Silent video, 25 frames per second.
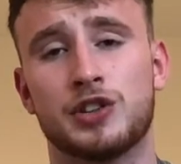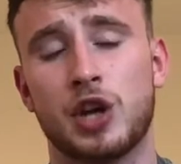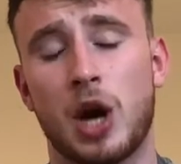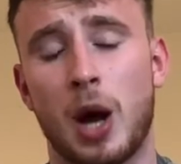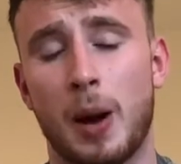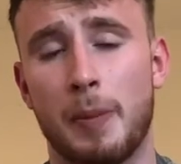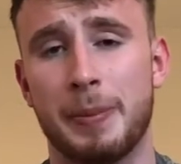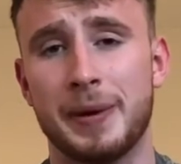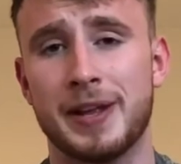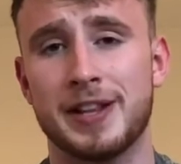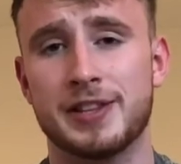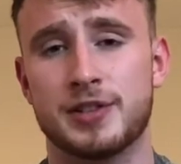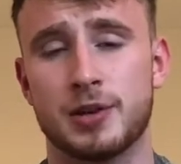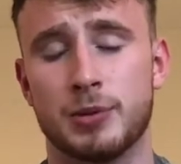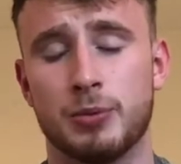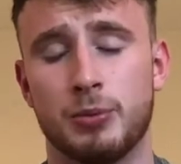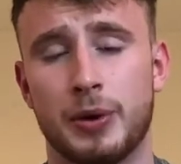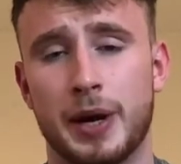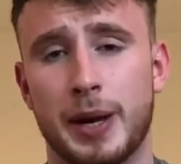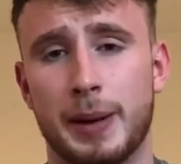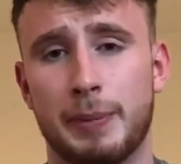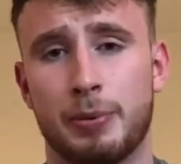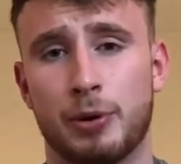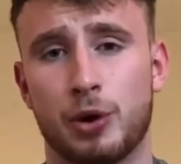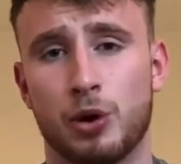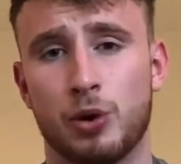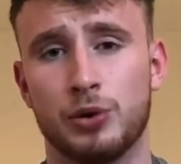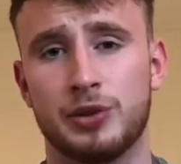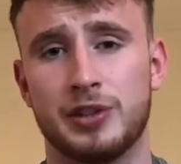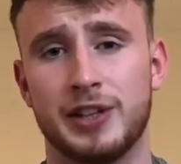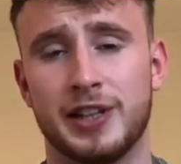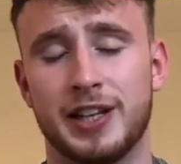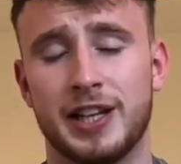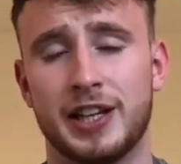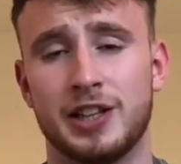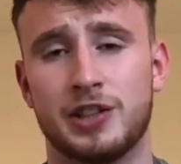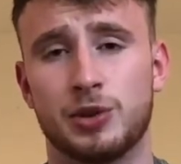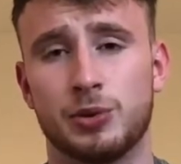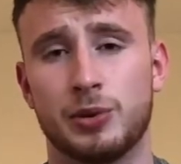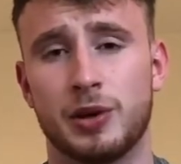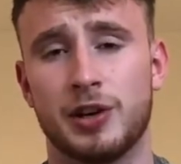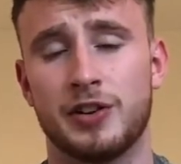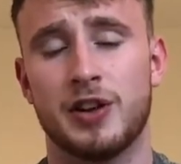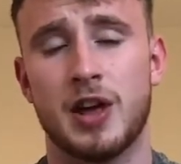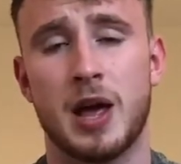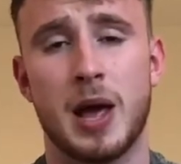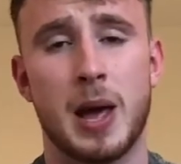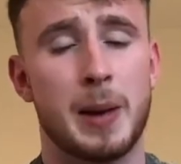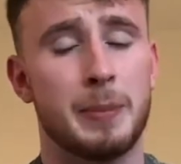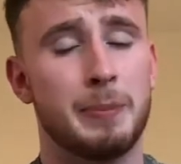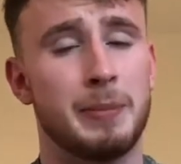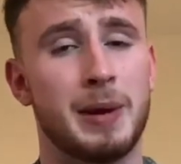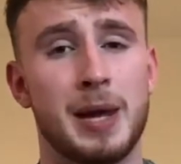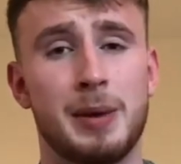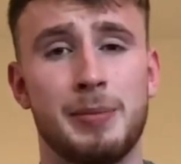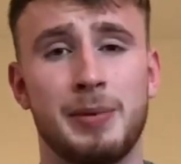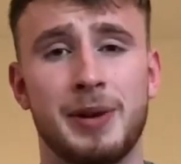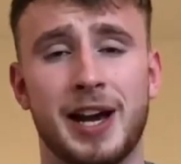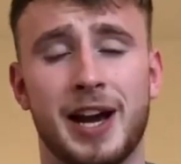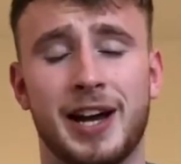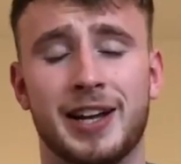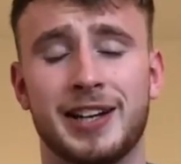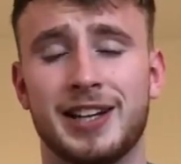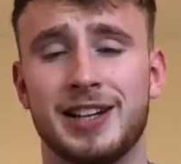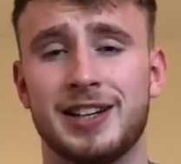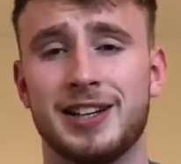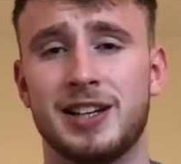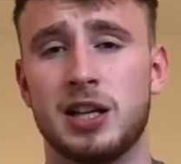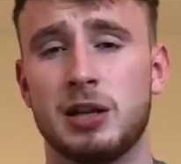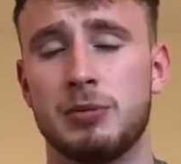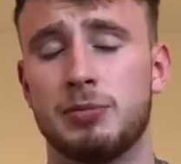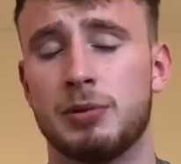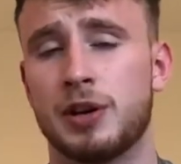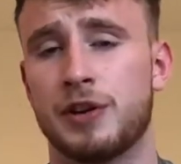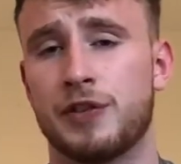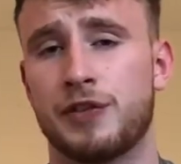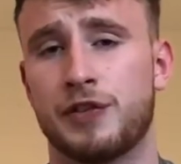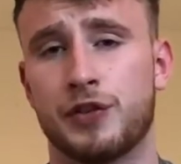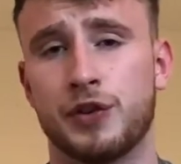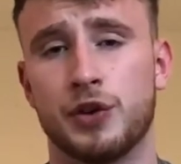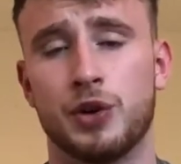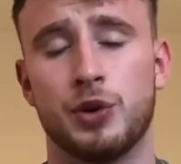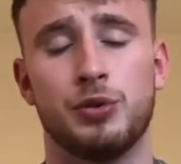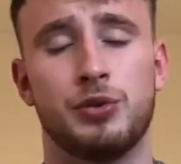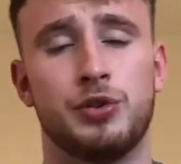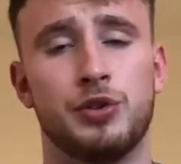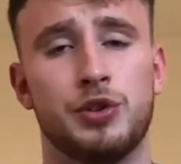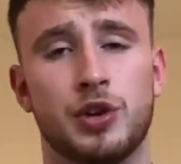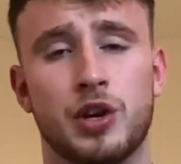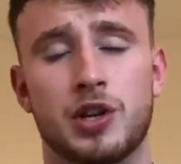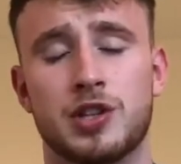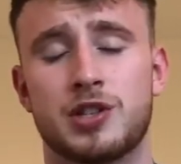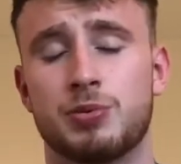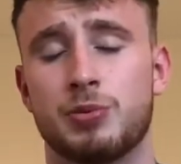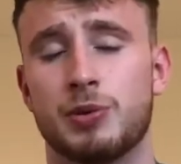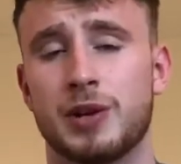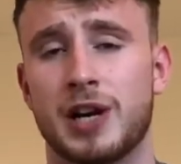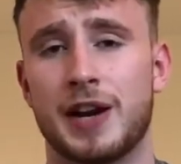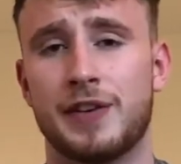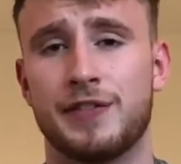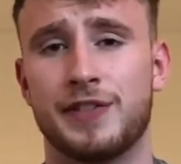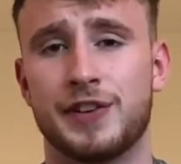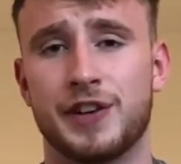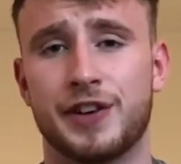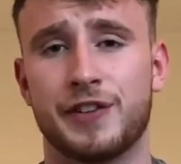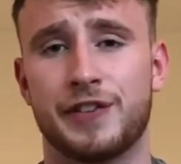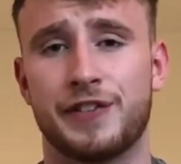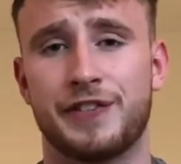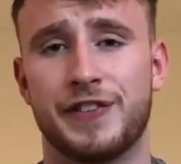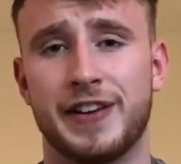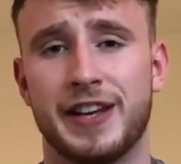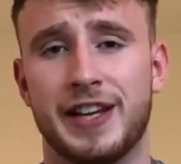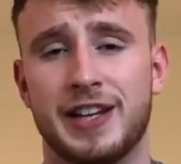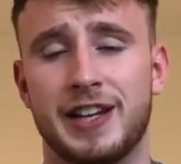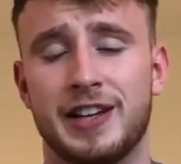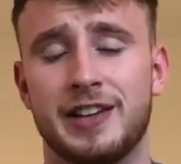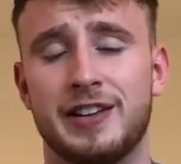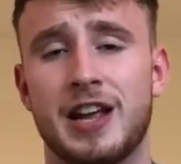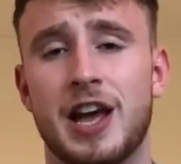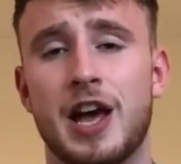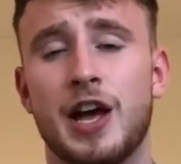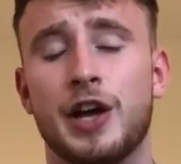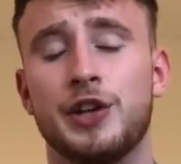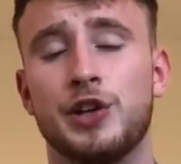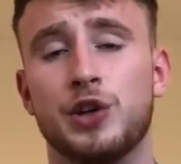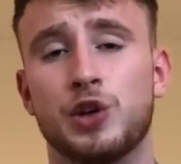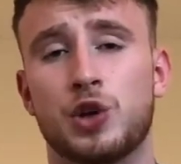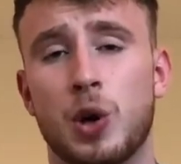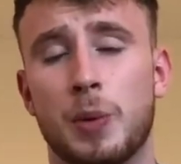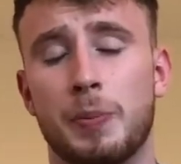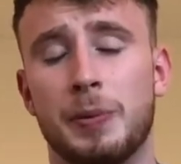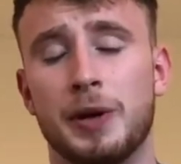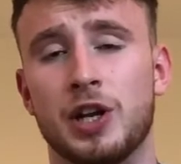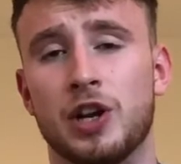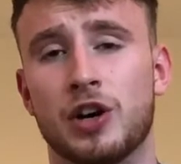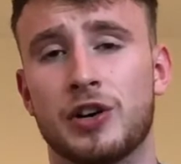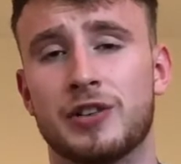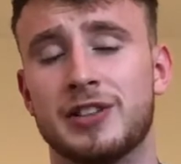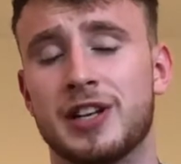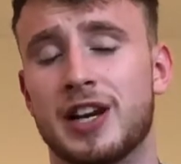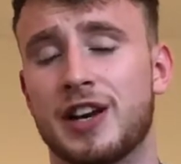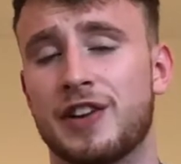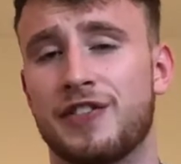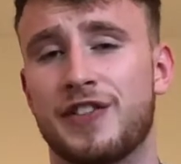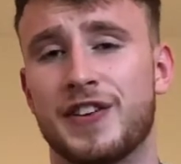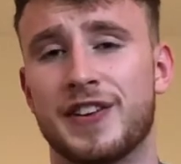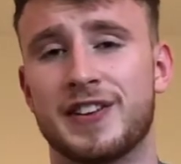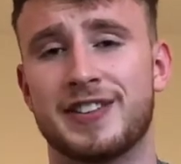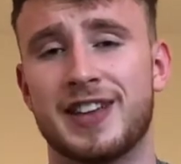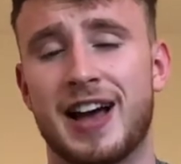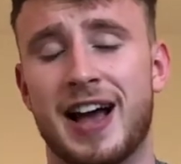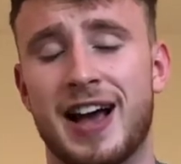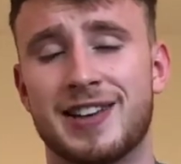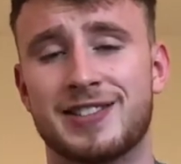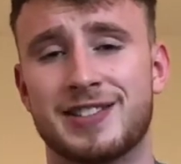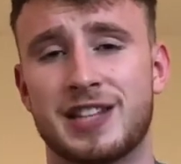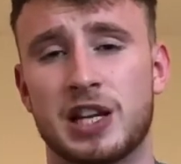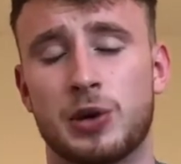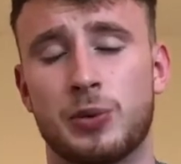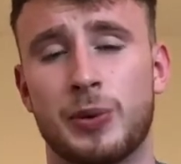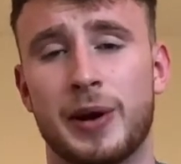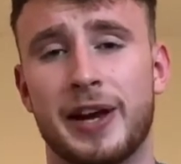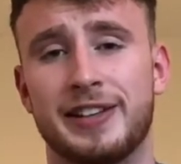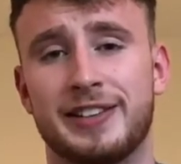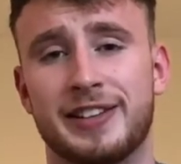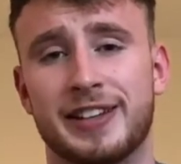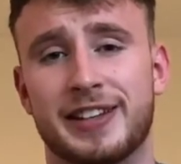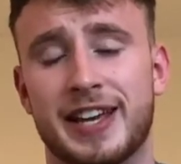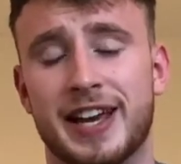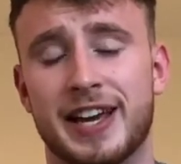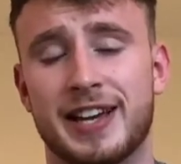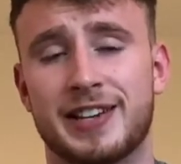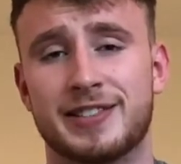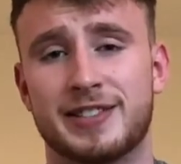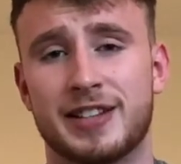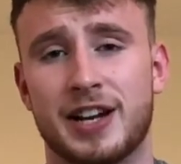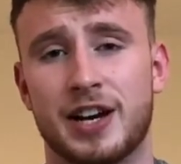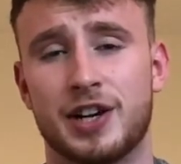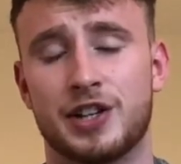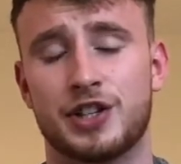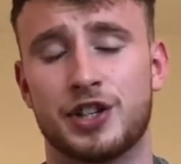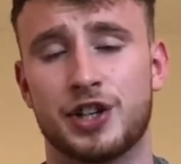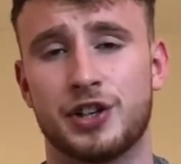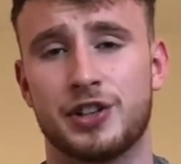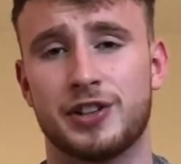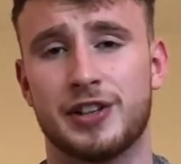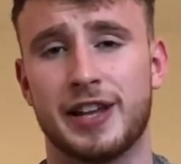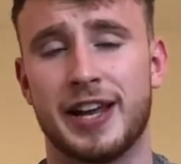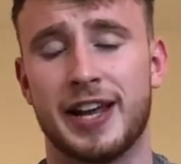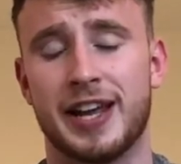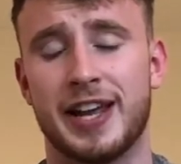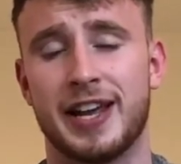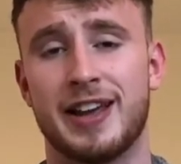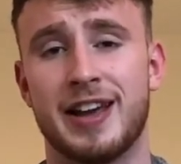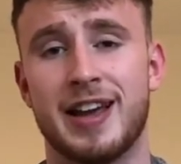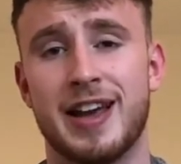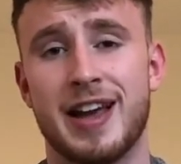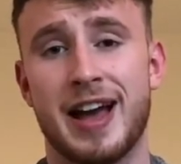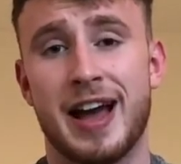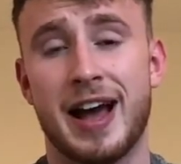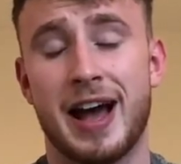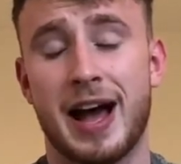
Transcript: top in some whey protein into it, maybe add in a little bit of fruit, nuts, whatever you're feeling, you could be looking at a fantastic way to kickstart your day,